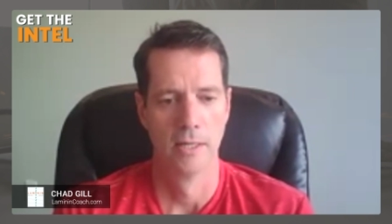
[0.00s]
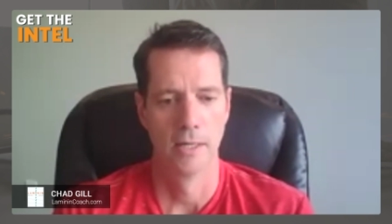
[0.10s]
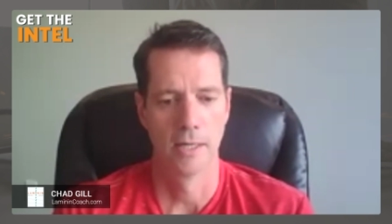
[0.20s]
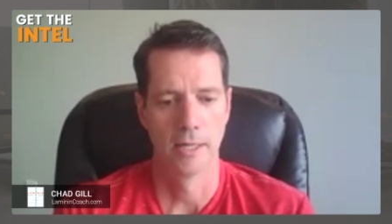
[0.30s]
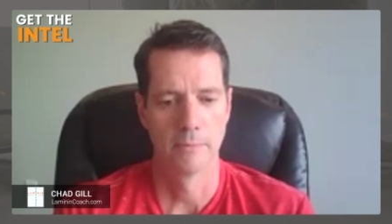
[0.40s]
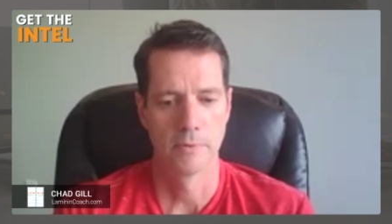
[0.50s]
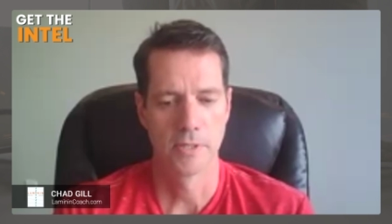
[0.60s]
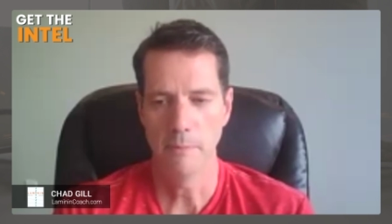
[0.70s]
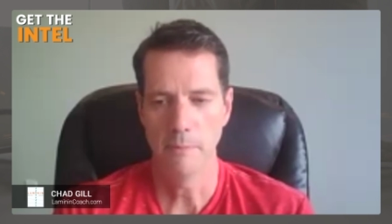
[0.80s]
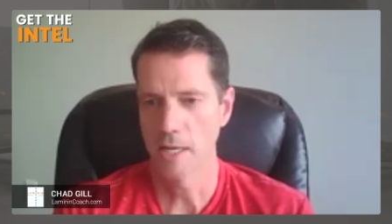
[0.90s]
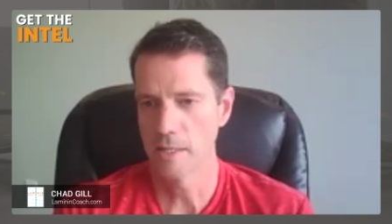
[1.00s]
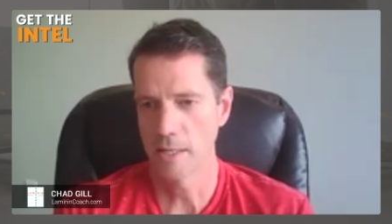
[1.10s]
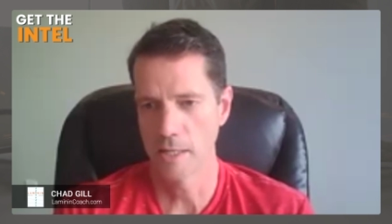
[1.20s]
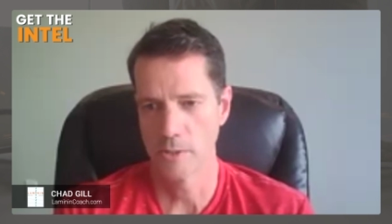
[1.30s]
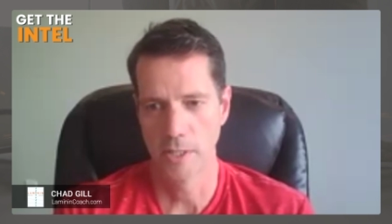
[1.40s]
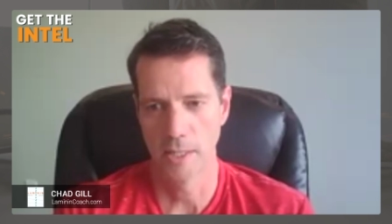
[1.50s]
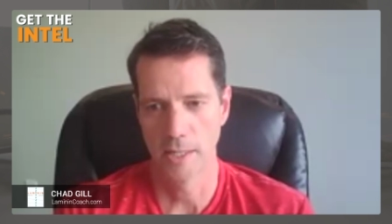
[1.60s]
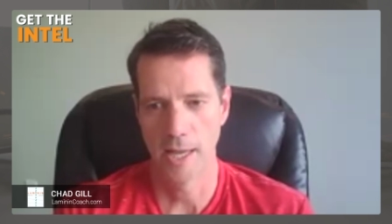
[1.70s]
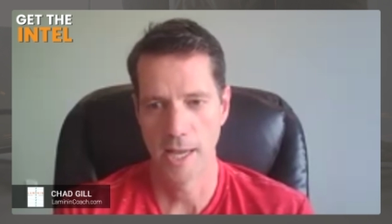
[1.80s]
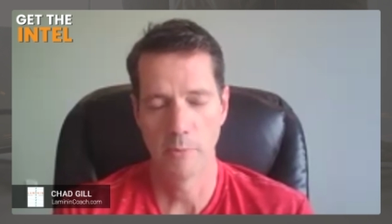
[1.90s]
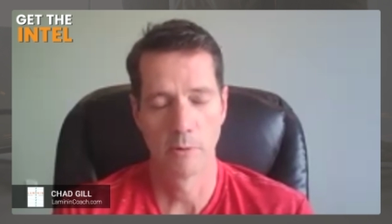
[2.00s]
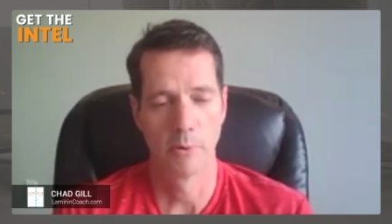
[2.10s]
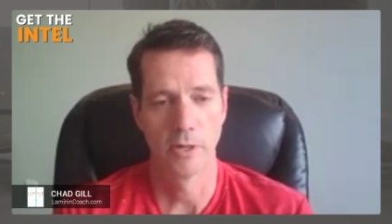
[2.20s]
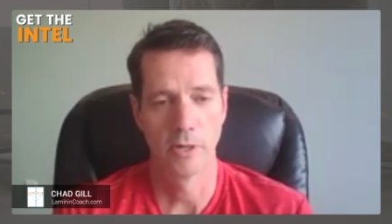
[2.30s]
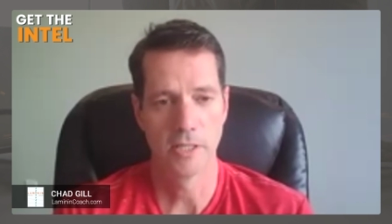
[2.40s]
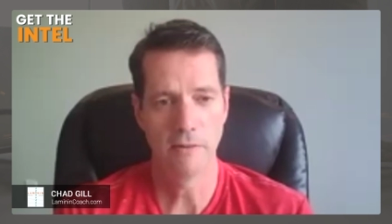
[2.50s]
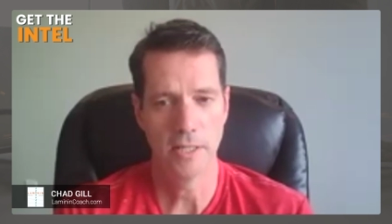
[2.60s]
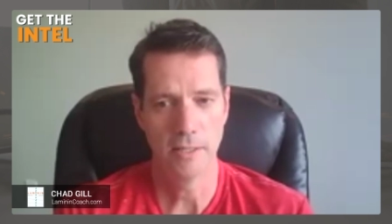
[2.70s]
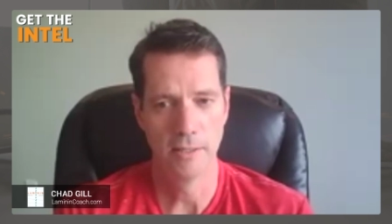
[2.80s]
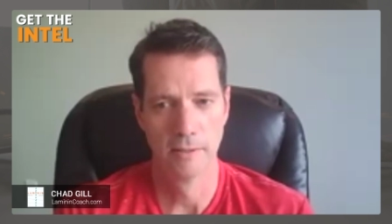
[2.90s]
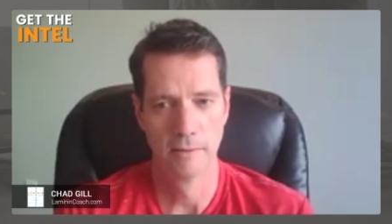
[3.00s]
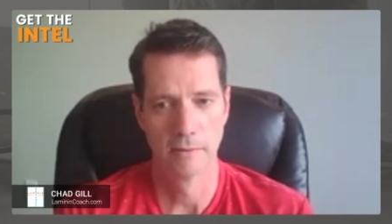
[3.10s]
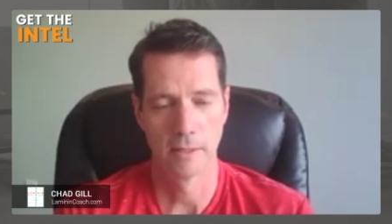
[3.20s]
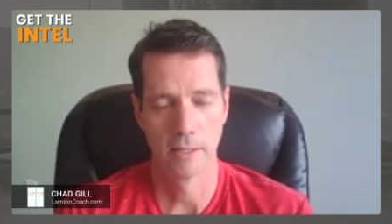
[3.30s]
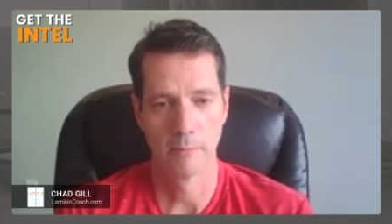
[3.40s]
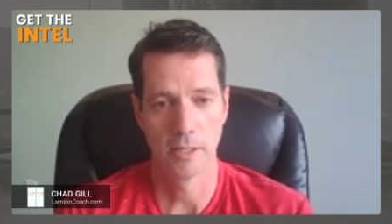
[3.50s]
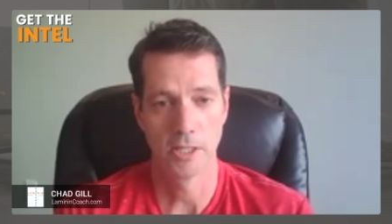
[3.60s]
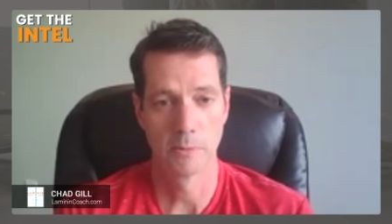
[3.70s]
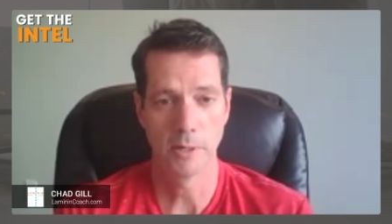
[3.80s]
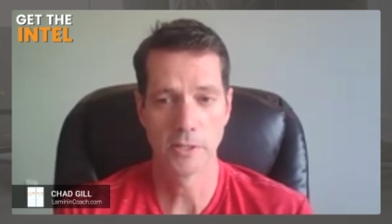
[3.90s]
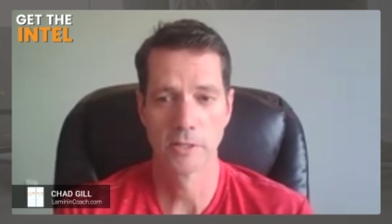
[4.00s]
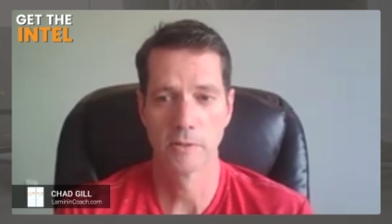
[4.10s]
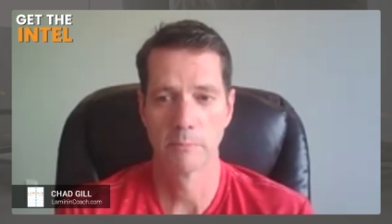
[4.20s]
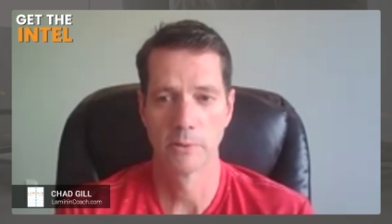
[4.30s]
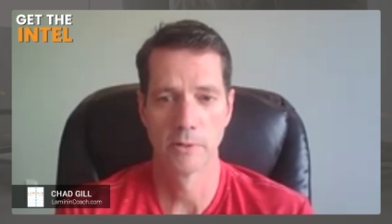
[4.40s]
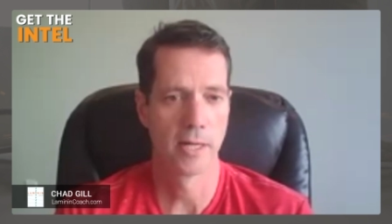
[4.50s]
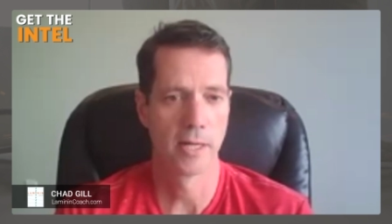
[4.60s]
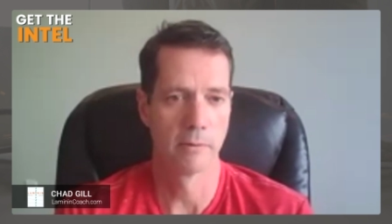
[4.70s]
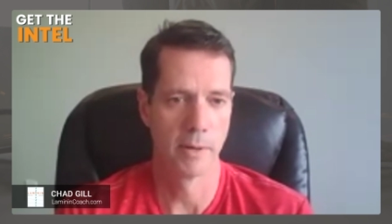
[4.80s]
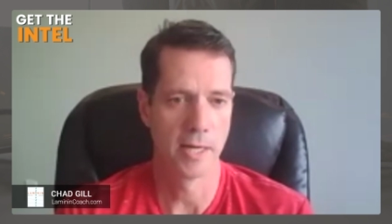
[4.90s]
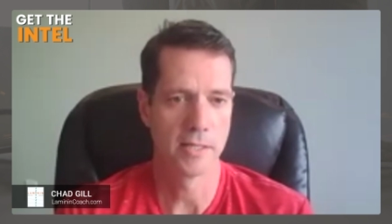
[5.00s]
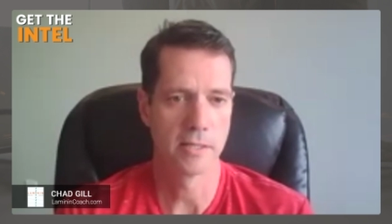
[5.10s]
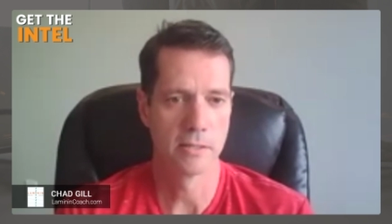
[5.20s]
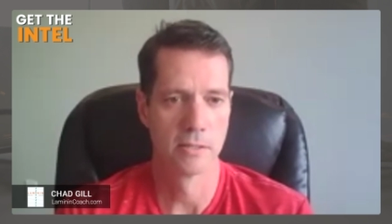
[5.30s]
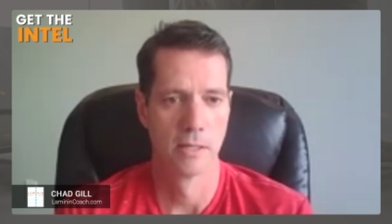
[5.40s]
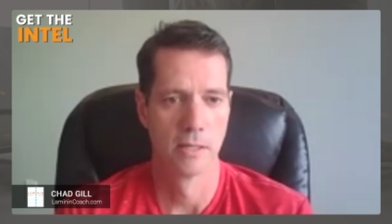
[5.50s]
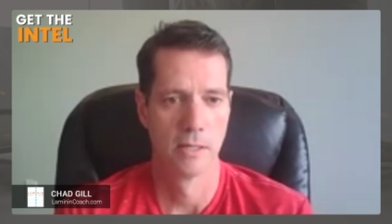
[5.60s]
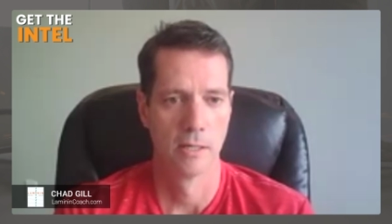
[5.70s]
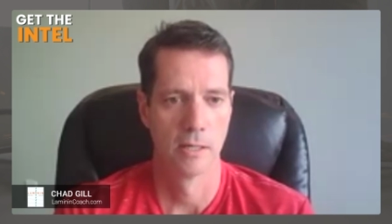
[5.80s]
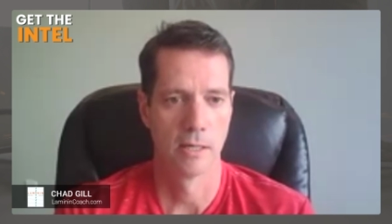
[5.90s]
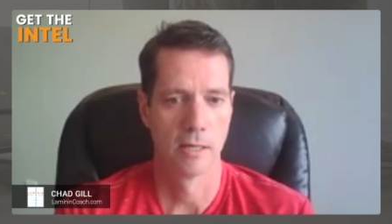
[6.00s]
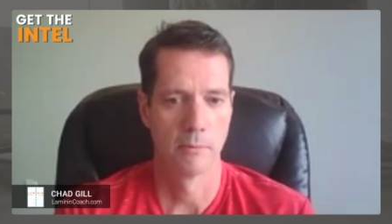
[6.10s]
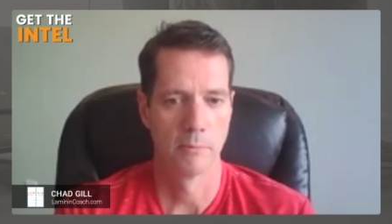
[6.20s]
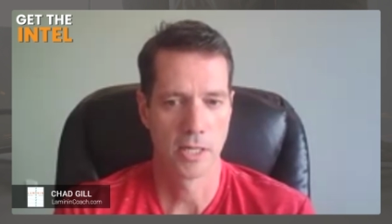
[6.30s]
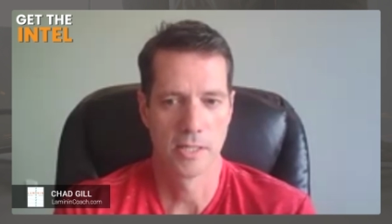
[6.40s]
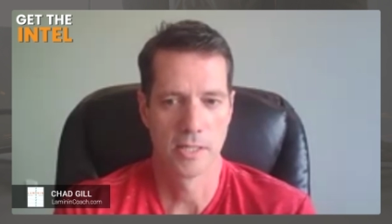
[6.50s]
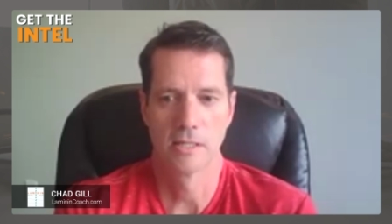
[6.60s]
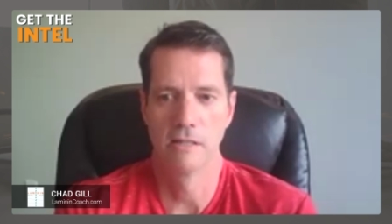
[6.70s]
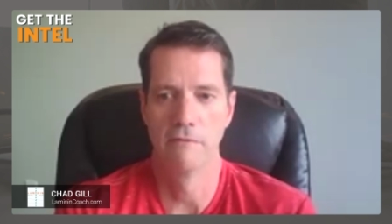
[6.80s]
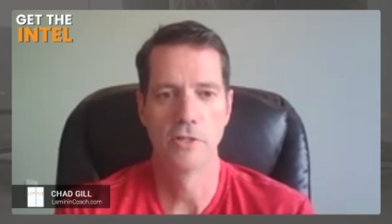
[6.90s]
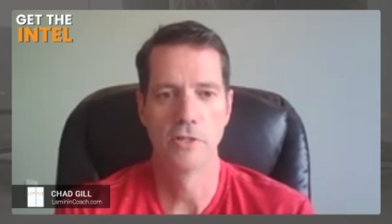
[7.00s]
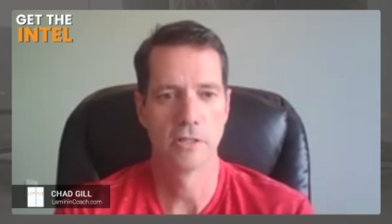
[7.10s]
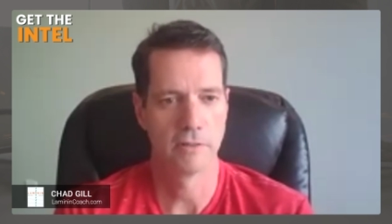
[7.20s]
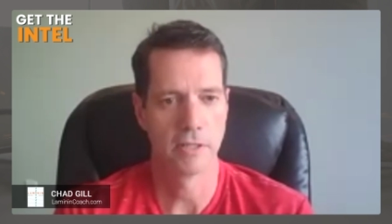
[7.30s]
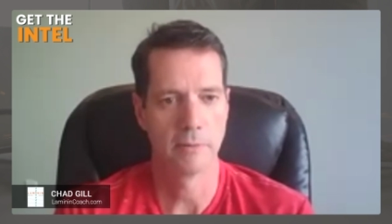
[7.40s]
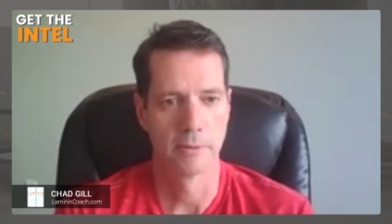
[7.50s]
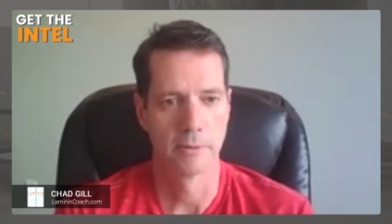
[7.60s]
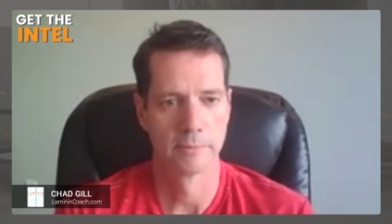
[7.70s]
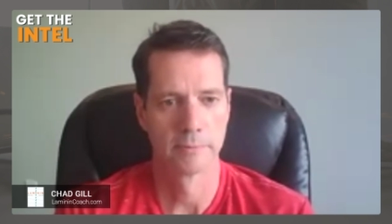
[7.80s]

Um, same kind of things. We get a lot more productivity, um, especially on a per dollar basis, um, because of this division of labor.